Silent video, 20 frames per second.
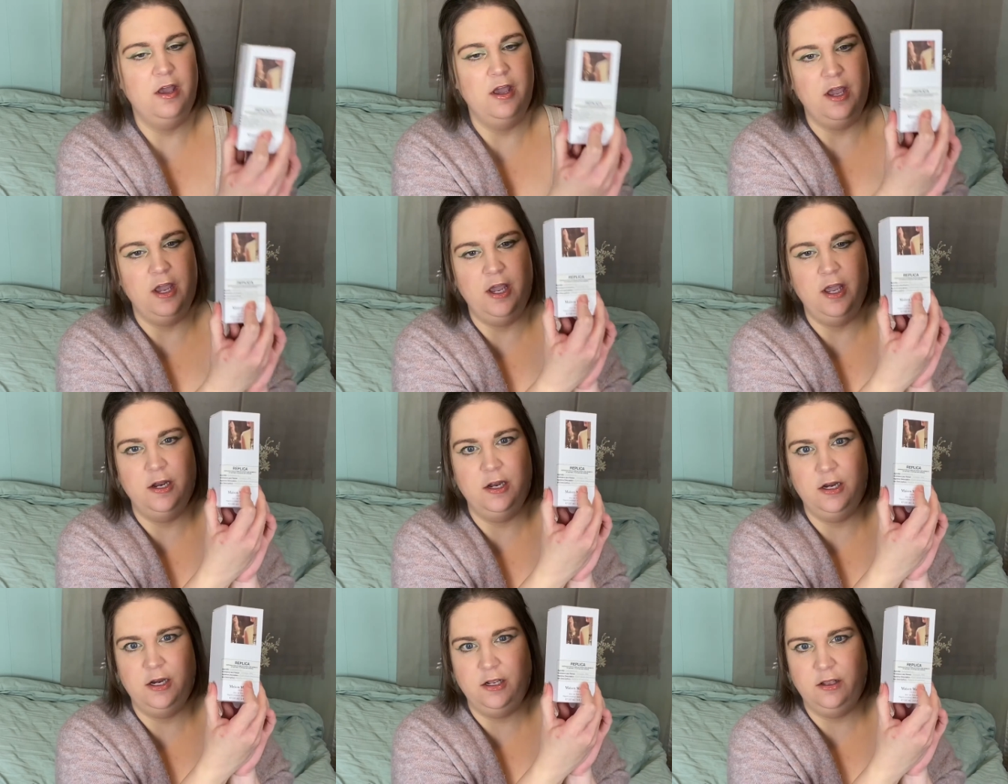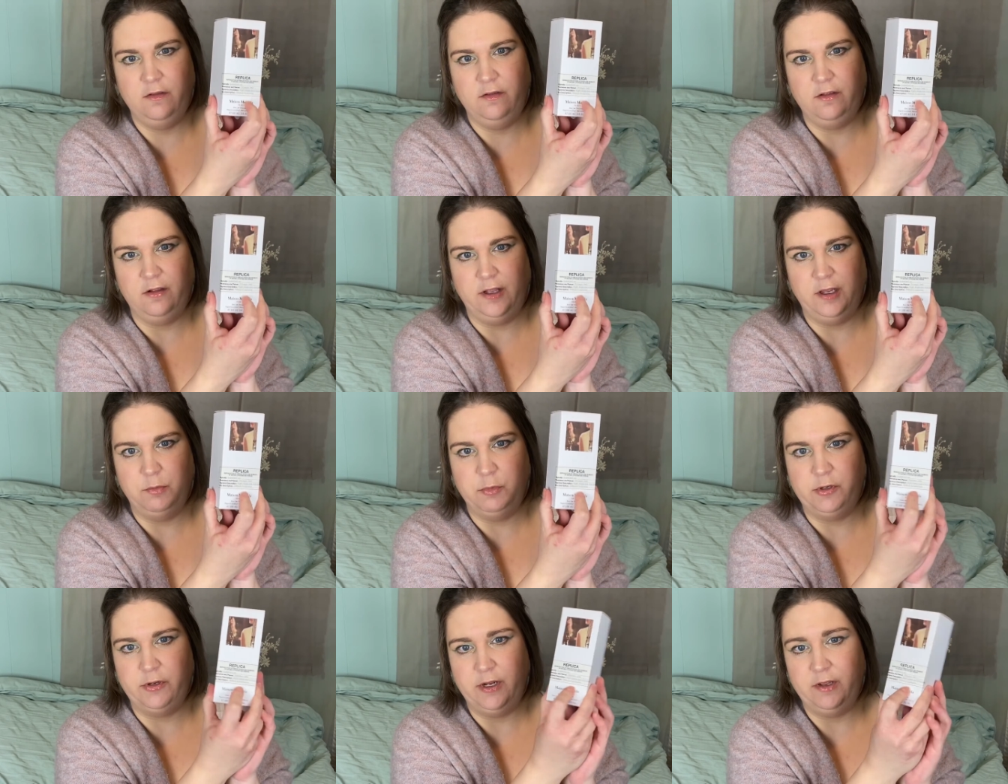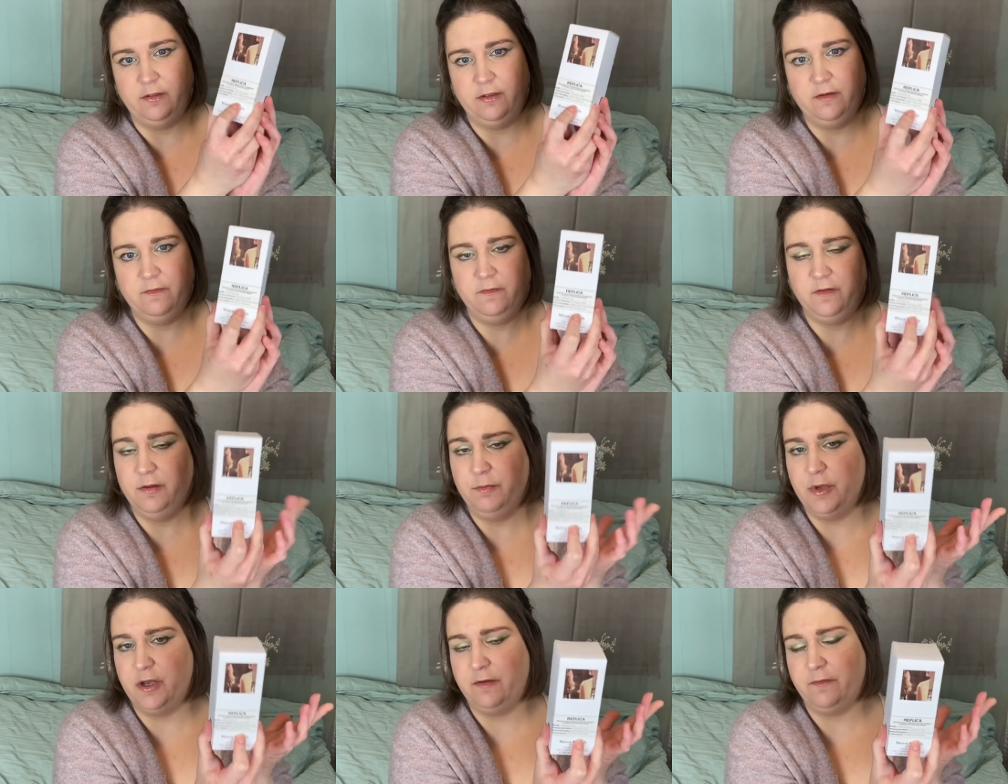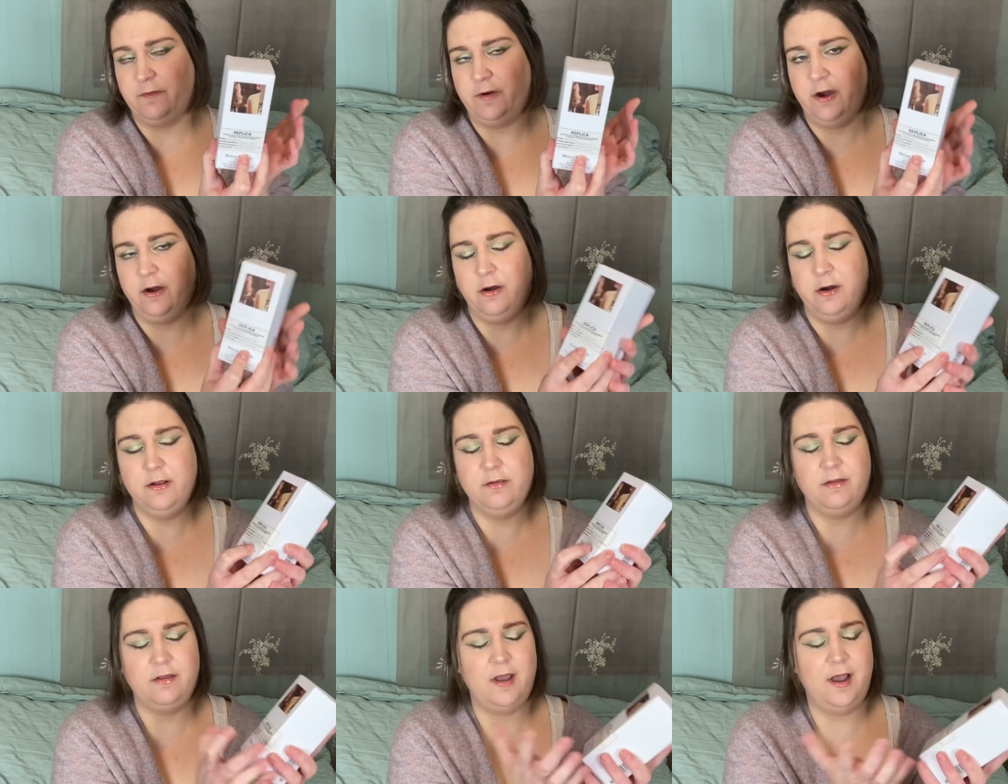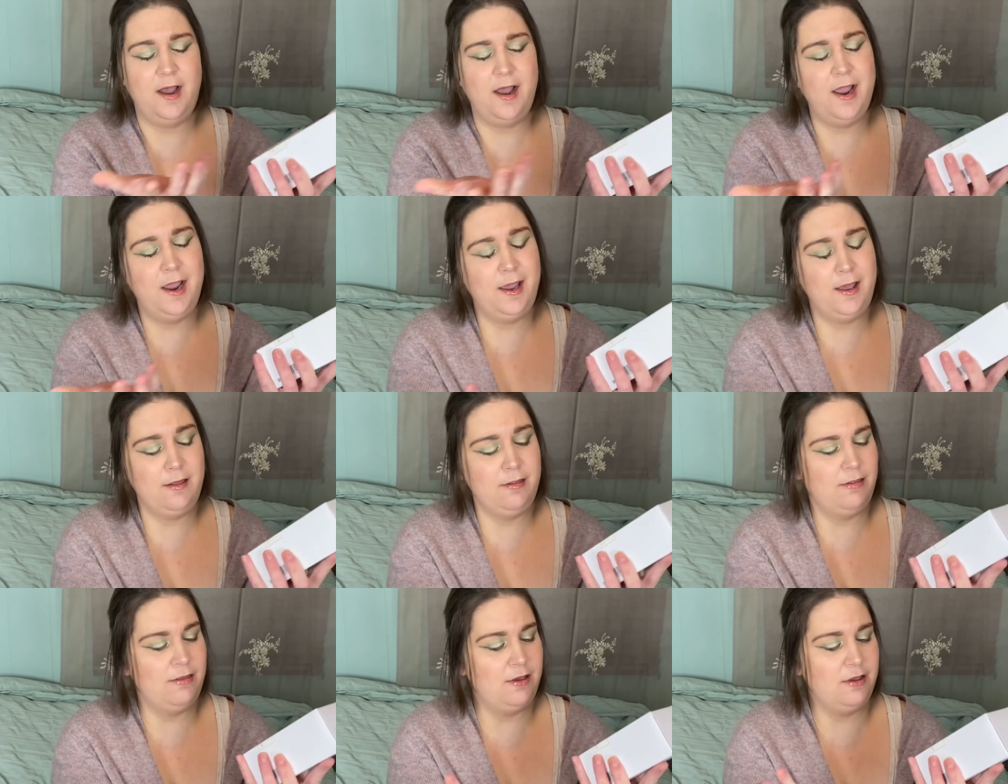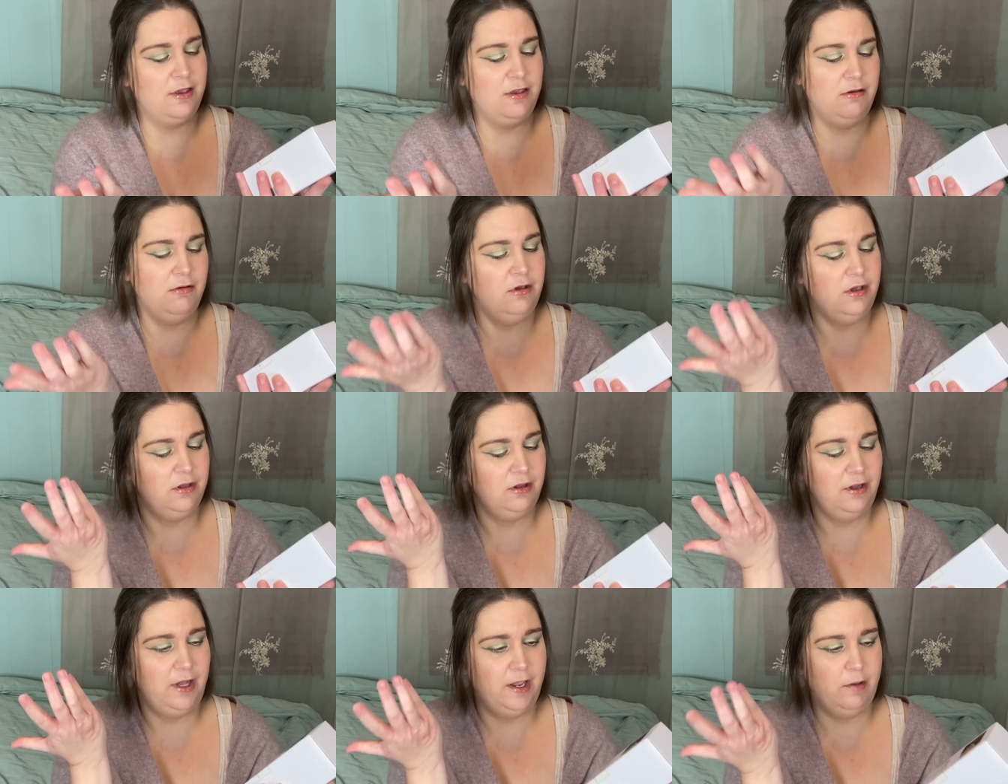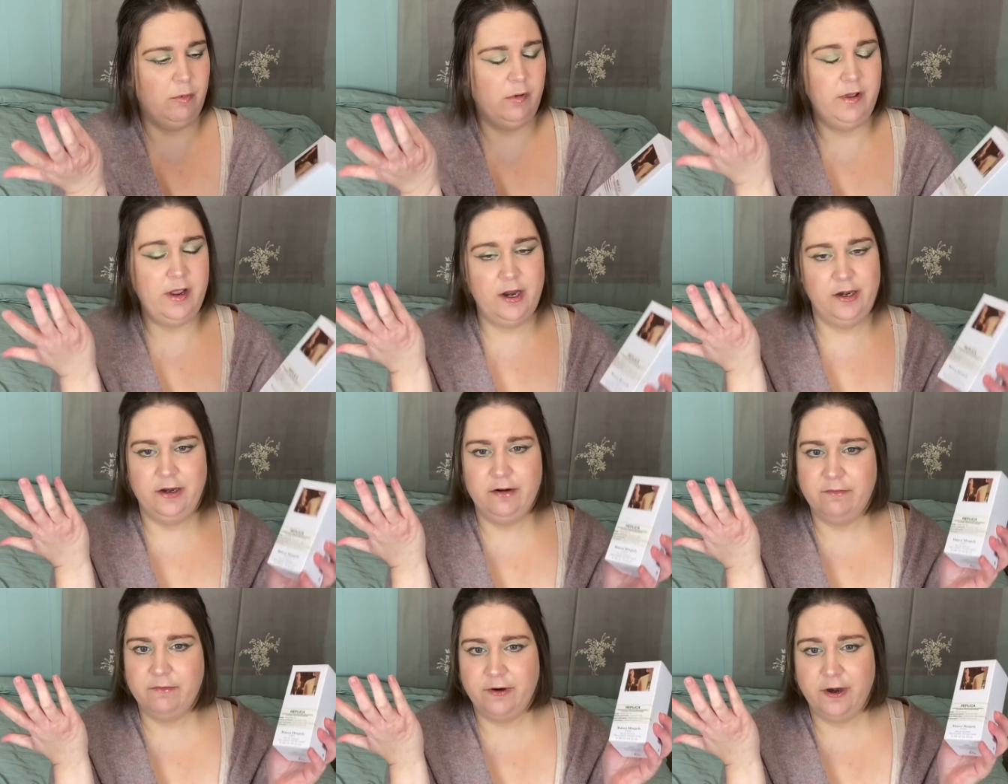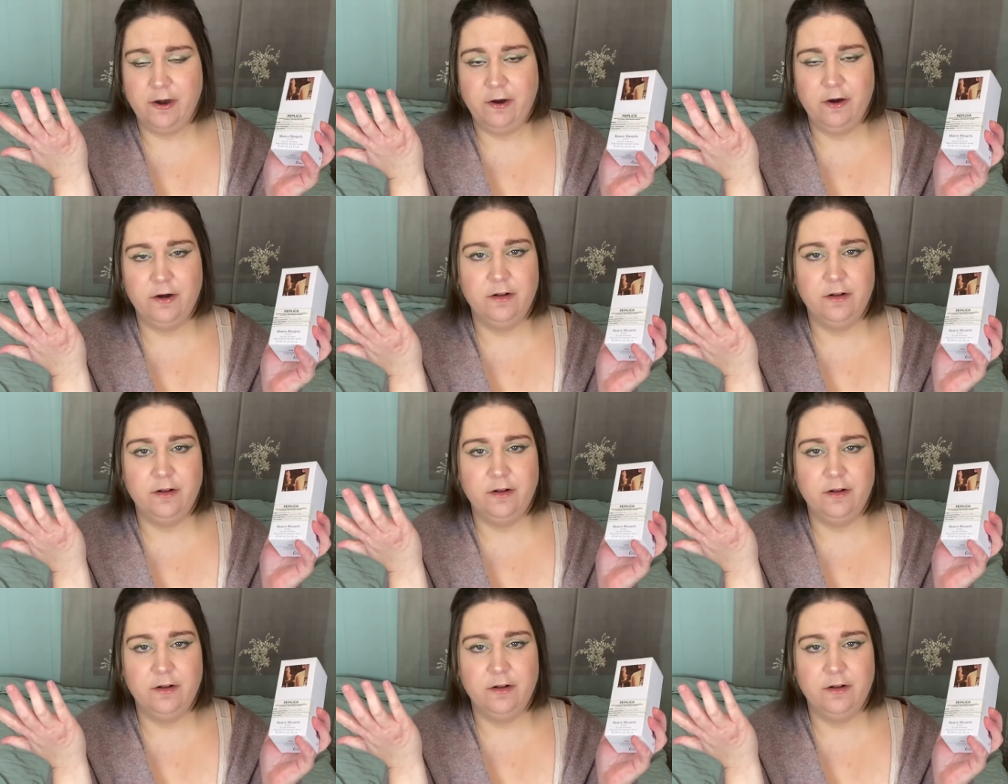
And it is labeled as a female fragrance. I think you can label any fragrance